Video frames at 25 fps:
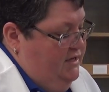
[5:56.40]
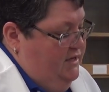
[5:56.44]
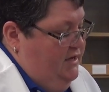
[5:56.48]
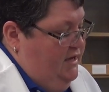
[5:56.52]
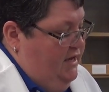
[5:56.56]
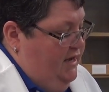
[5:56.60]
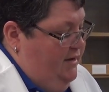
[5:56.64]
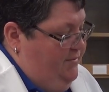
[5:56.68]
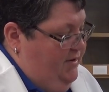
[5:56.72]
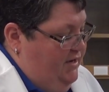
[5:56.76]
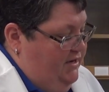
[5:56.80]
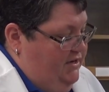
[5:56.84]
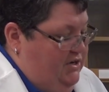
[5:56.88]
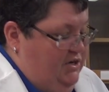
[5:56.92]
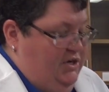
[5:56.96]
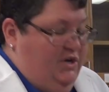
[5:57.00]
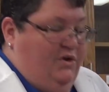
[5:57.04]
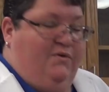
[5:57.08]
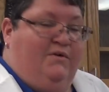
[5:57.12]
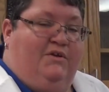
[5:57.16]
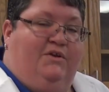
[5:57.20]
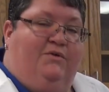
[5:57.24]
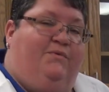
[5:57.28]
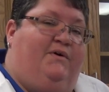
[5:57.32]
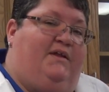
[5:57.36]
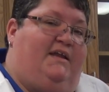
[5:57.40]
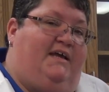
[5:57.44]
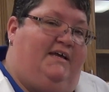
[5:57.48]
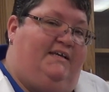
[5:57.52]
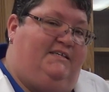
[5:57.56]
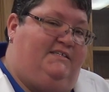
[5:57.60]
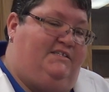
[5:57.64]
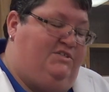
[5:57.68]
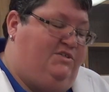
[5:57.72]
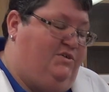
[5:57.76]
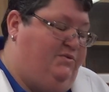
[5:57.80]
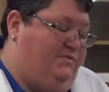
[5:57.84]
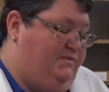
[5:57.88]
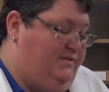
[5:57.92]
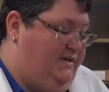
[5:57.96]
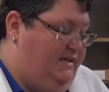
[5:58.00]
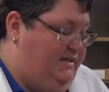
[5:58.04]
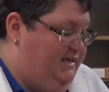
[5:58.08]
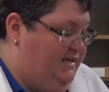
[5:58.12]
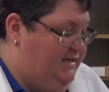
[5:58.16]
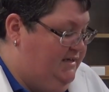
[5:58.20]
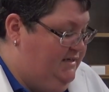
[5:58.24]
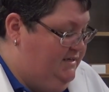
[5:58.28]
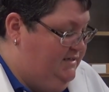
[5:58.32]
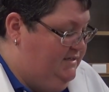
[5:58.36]
I'm not going to go into what ACE2
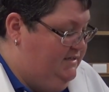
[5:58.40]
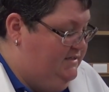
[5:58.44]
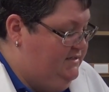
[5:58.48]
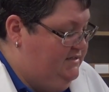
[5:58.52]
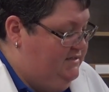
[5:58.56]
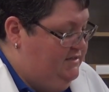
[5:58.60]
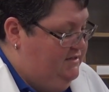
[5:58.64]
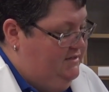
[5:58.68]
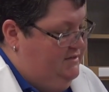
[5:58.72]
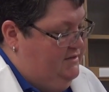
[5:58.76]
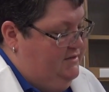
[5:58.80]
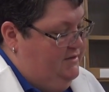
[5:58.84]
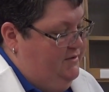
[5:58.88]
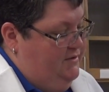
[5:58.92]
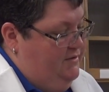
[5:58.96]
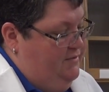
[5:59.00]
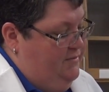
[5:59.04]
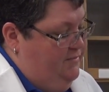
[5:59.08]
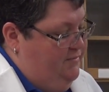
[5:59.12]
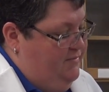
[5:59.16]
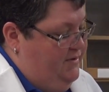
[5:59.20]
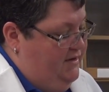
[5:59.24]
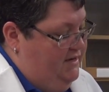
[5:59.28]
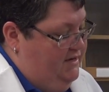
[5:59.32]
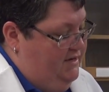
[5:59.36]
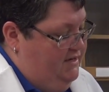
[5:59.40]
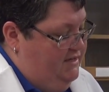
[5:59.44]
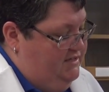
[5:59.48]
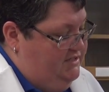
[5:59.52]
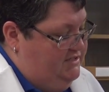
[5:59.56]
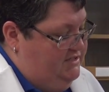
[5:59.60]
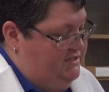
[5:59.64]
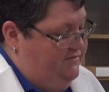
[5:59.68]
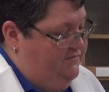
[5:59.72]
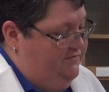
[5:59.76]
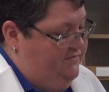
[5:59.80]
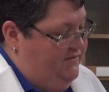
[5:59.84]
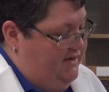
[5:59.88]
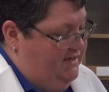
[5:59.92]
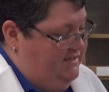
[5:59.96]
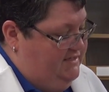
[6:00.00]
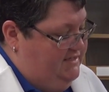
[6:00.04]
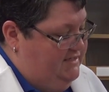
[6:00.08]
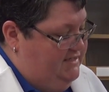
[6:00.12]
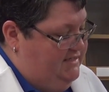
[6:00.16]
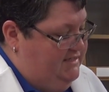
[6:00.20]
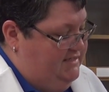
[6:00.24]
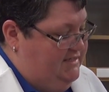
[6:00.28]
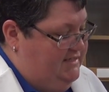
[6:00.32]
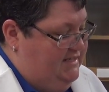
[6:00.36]
is, but let's suffice
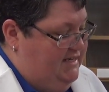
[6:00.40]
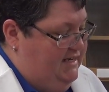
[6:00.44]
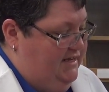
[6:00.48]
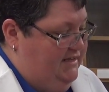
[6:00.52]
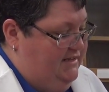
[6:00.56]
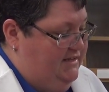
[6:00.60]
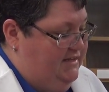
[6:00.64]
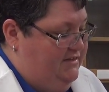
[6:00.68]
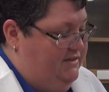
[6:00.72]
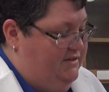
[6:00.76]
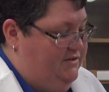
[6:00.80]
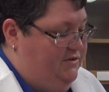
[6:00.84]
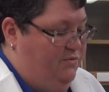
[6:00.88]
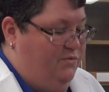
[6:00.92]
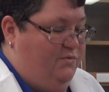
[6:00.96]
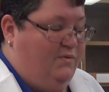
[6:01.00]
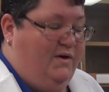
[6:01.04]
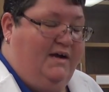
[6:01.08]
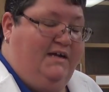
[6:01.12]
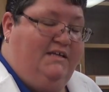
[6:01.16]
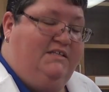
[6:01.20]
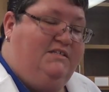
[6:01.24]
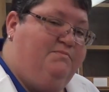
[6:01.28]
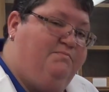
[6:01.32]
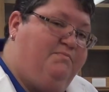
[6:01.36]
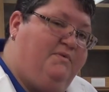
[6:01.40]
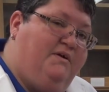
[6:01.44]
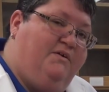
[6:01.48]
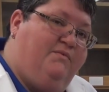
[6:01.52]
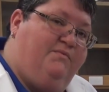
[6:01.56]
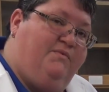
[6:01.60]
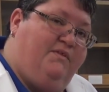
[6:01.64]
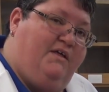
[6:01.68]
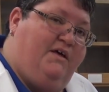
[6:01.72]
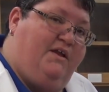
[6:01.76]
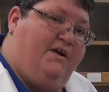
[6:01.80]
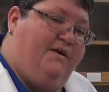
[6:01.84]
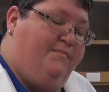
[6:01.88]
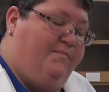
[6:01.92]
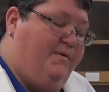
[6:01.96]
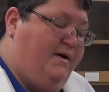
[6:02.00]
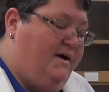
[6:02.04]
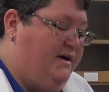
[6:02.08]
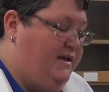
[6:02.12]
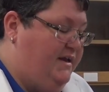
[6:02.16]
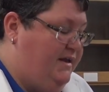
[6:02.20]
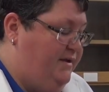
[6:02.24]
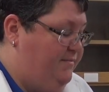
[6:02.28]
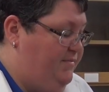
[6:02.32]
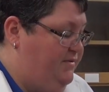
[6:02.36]
it to say that they're widespread without our
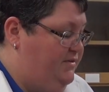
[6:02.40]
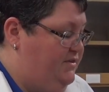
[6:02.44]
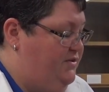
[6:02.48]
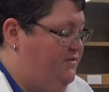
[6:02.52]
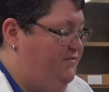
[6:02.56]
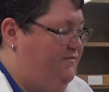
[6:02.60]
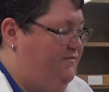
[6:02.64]
body, but they're